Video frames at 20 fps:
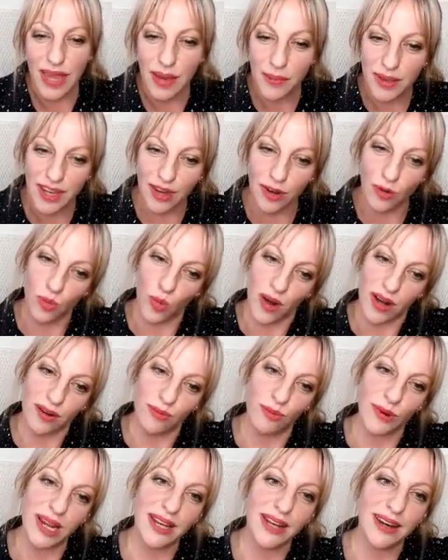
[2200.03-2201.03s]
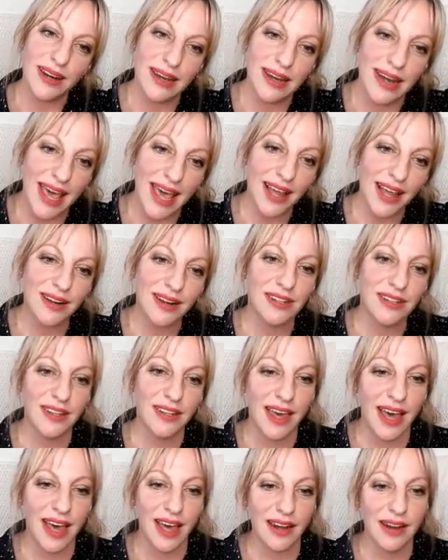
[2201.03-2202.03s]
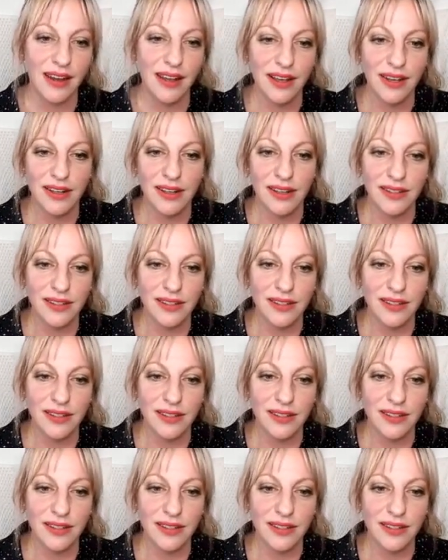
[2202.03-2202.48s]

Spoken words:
maybe you want to reconnect to that